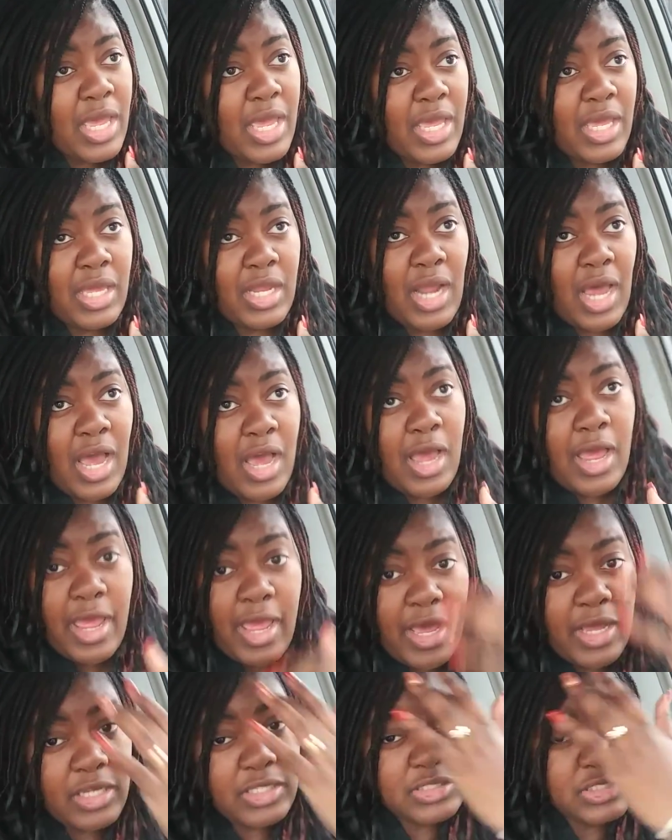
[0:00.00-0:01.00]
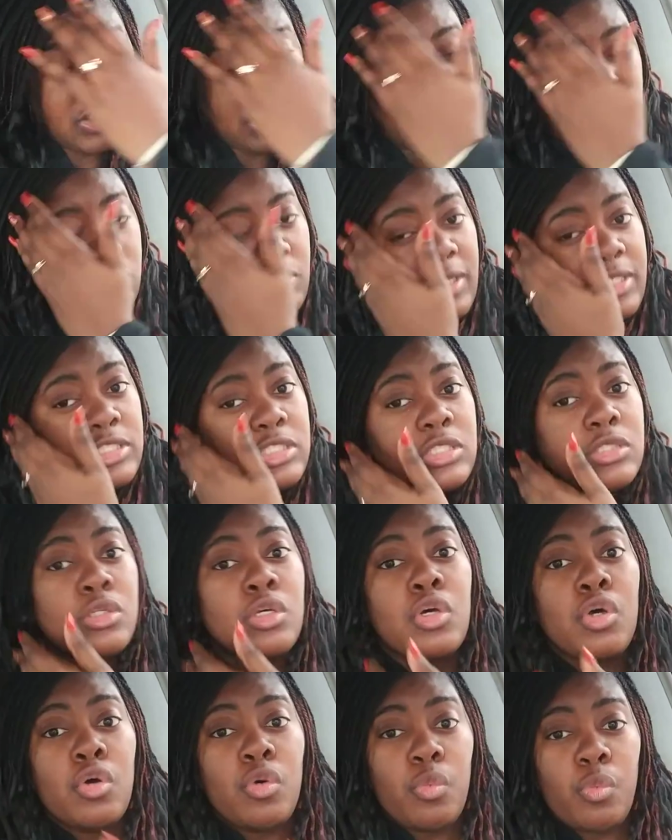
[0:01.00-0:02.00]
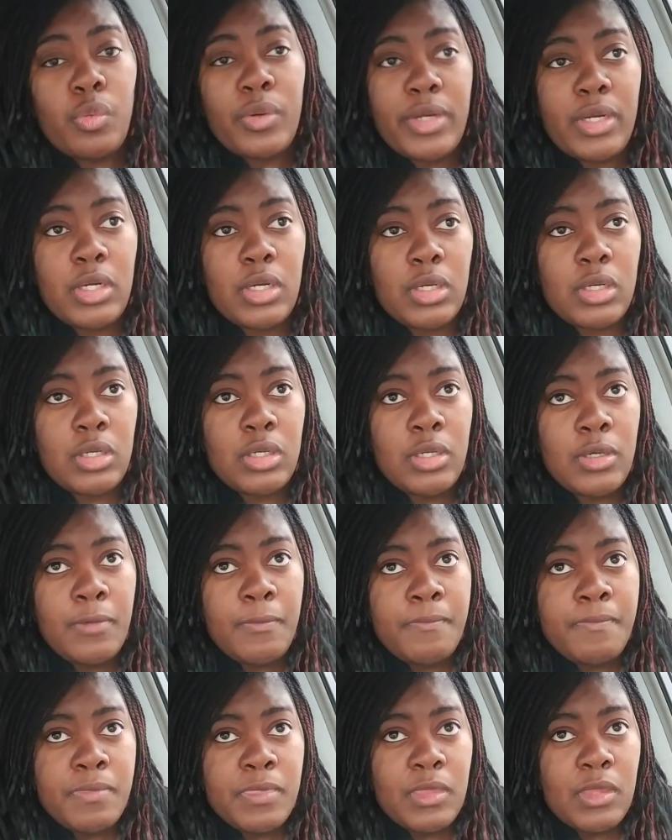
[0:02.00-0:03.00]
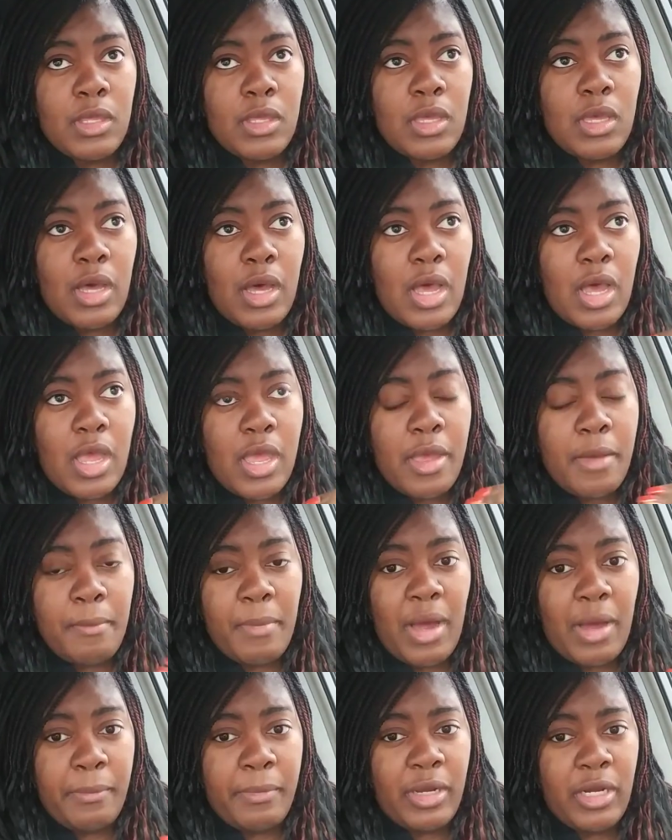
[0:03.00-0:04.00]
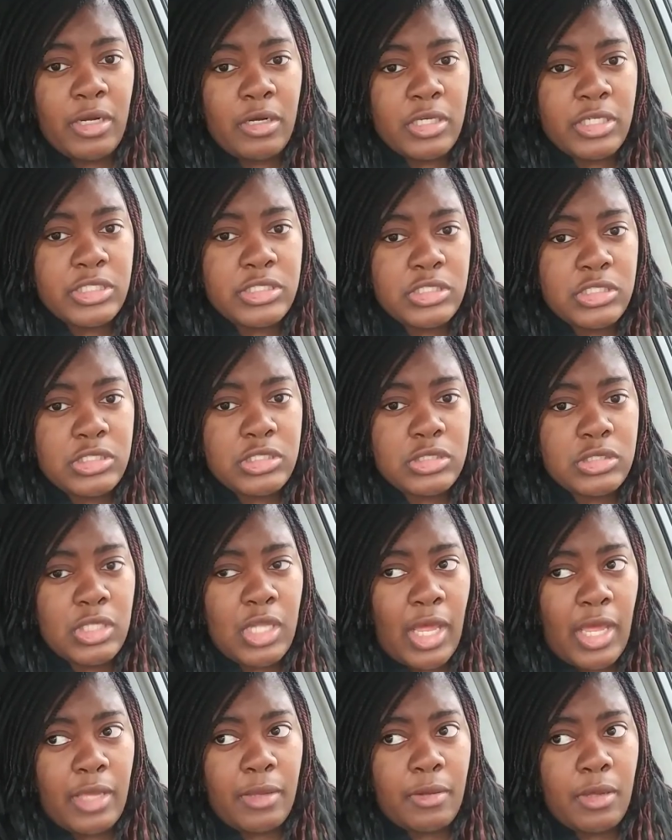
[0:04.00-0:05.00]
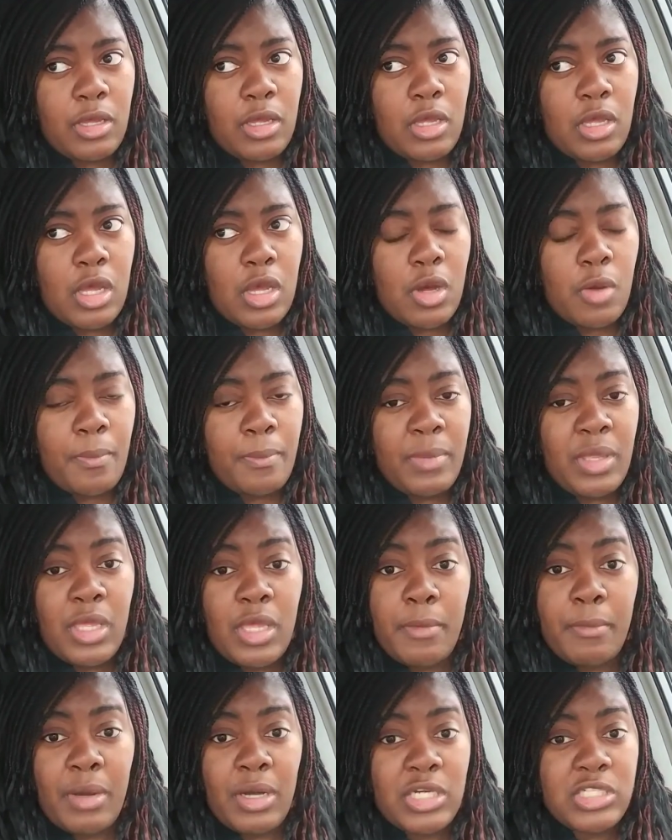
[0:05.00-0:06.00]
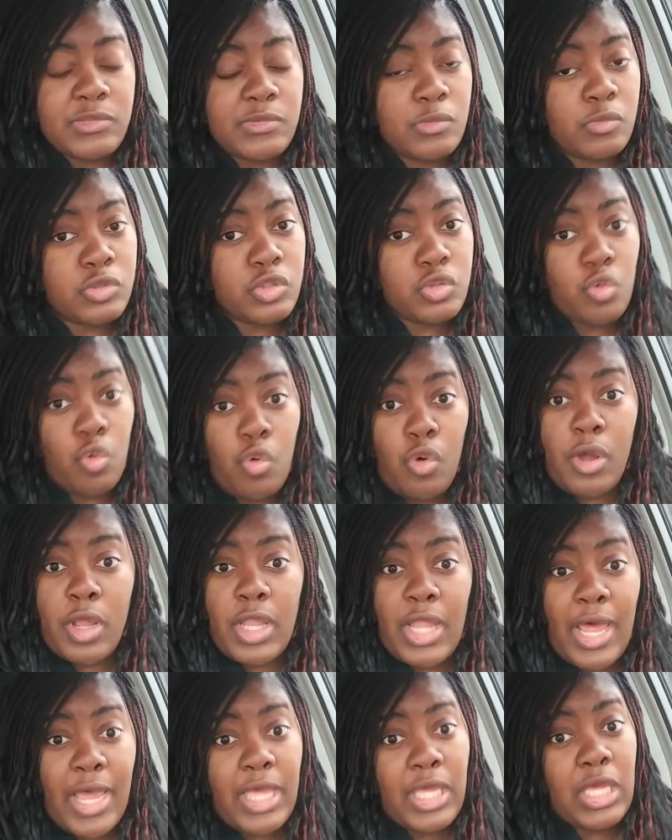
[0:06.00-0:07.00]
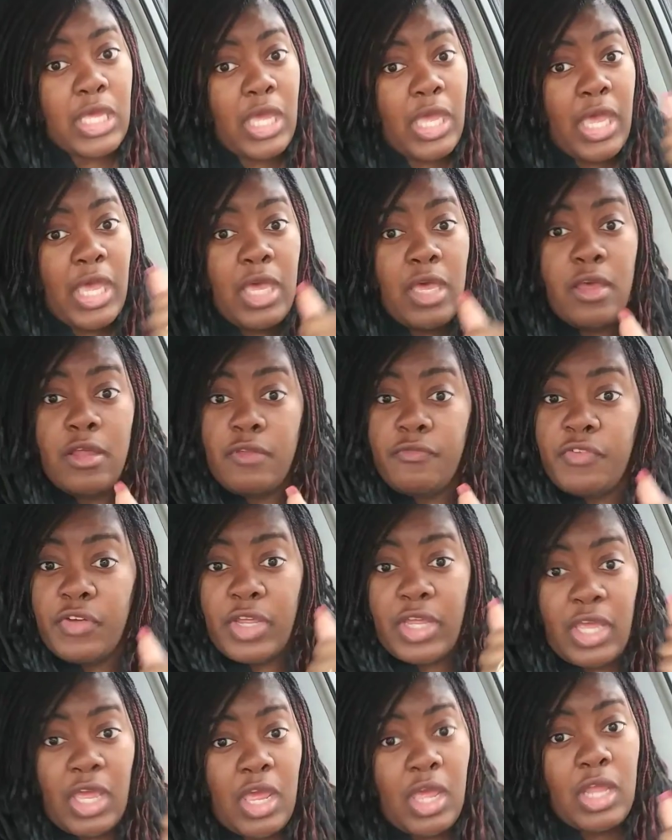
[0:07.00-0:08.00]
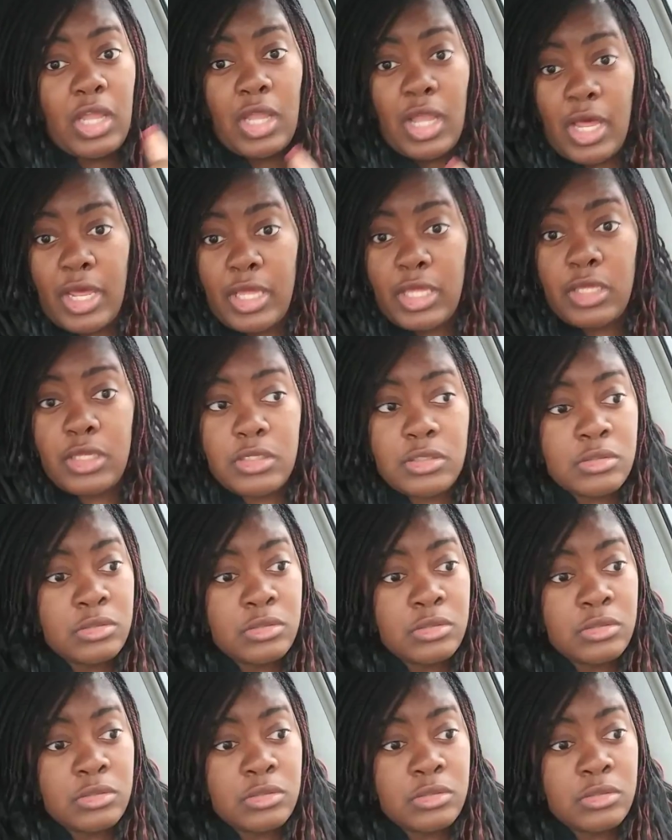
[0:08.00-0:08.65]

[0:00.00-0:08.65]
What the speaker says: And I had a situation where in my marriage, like, me and my husband was going, like, head for head, like,